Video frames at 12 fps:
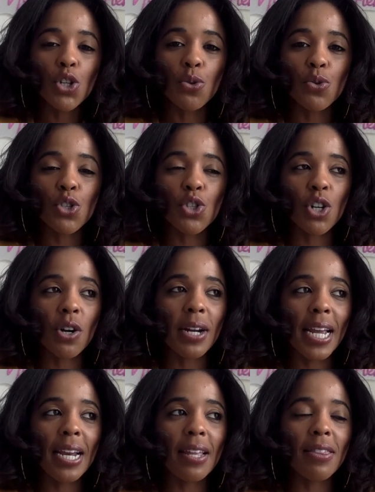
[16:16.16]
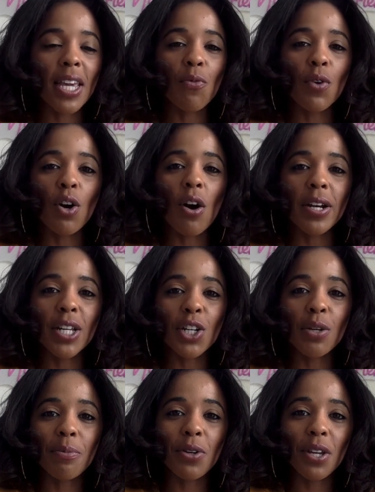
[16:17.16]
to start anything regarding
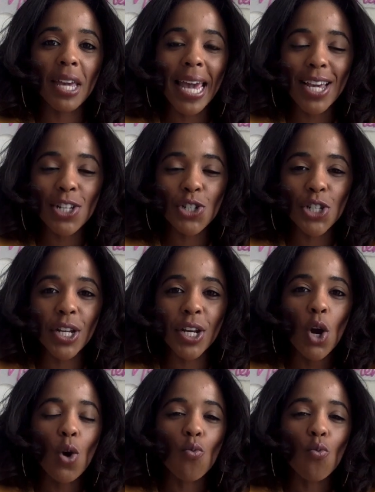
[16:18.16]
communication,